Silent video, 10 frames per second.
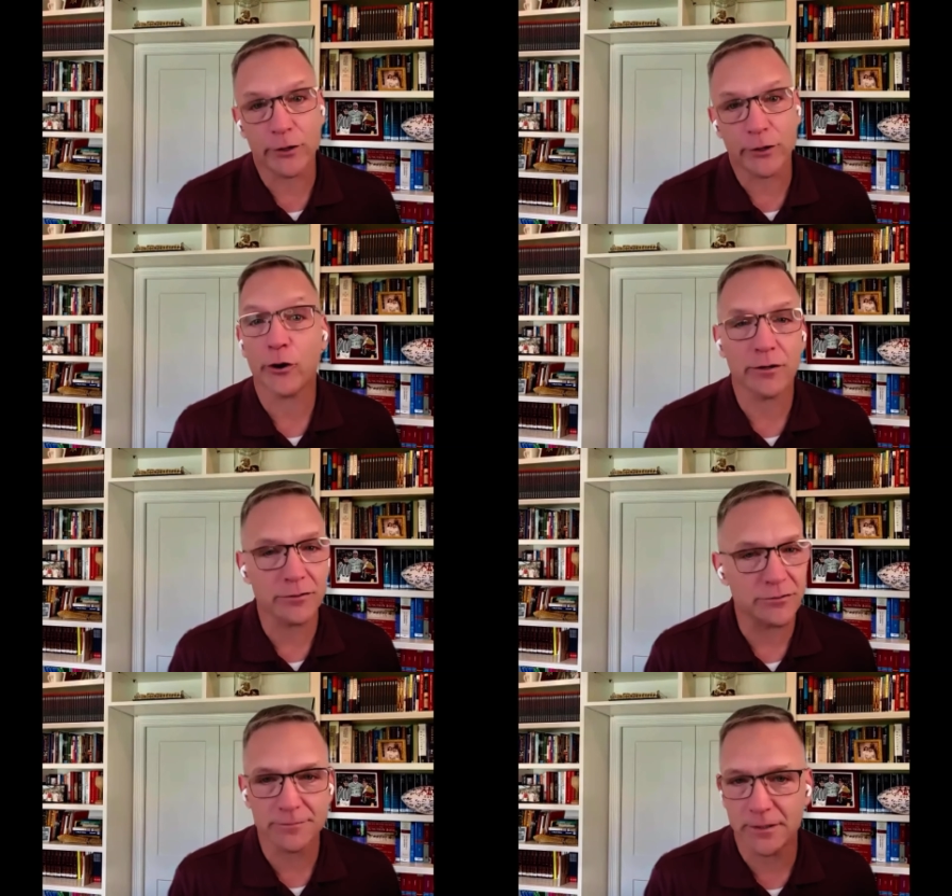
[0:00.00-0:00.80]

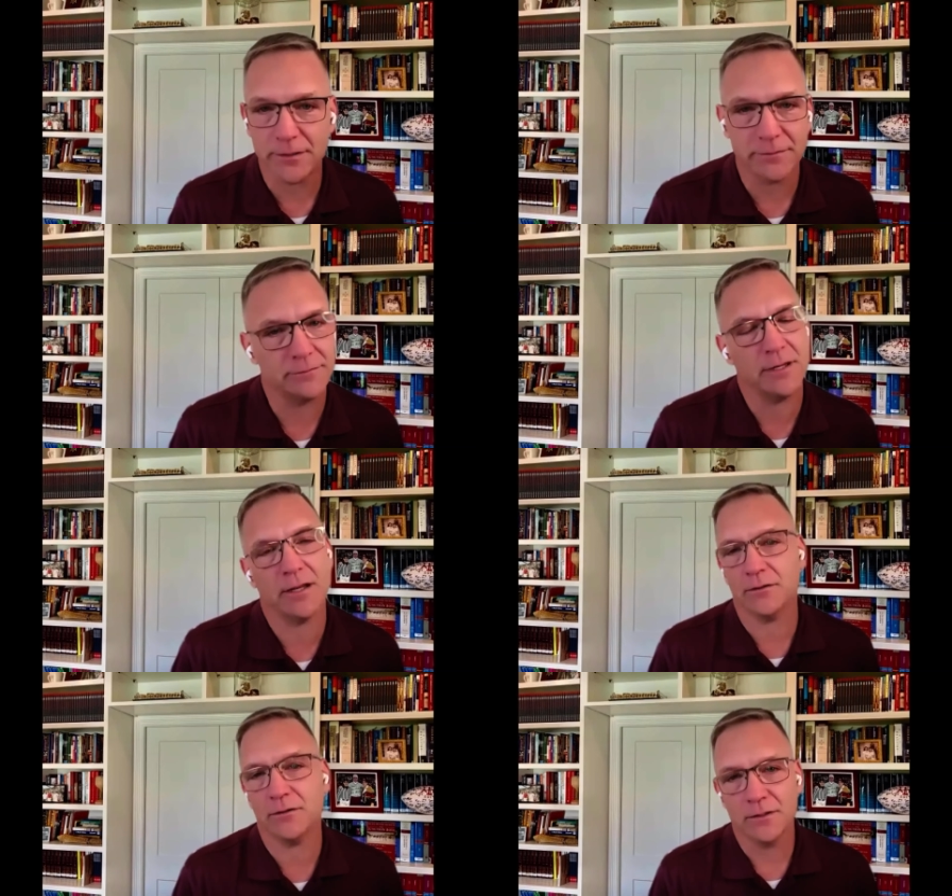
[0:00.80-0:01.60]
encourage them and, you
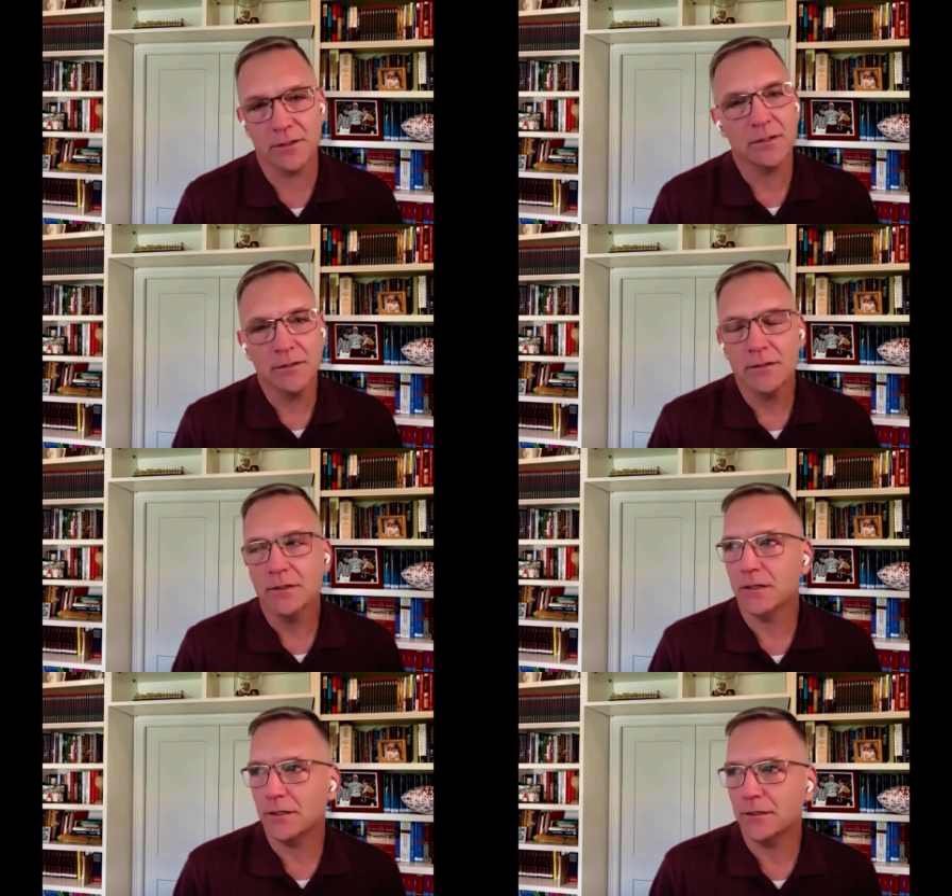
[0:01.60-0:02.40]
know,
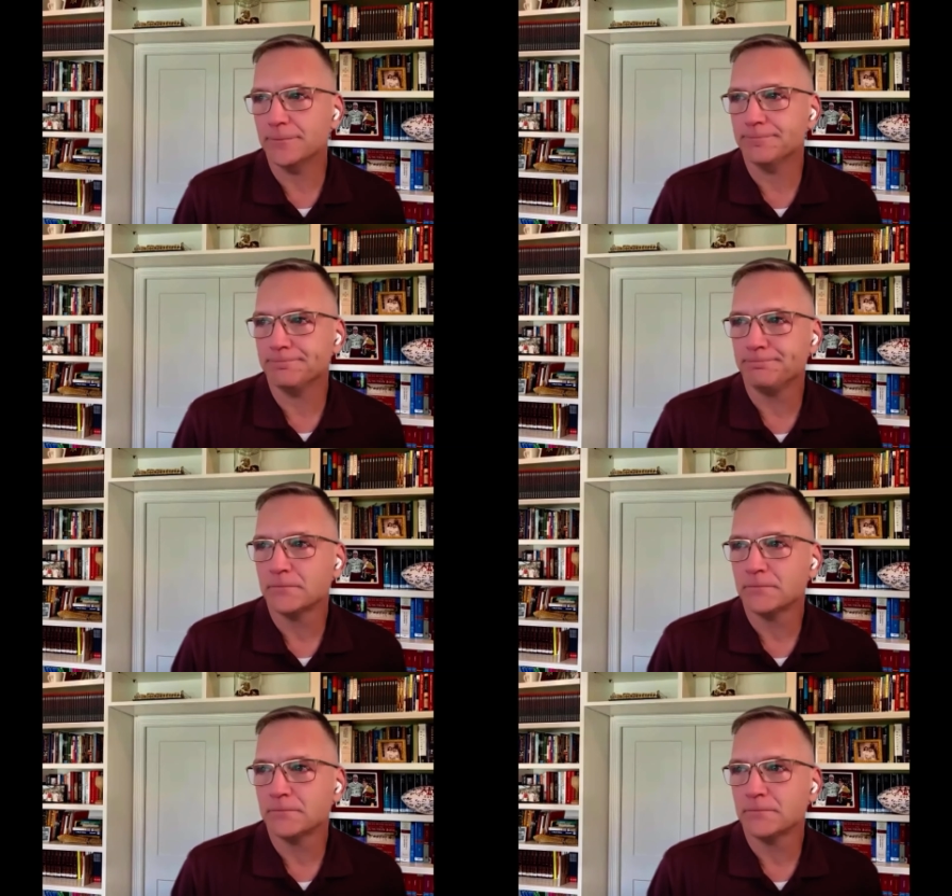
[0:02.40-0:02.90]
um,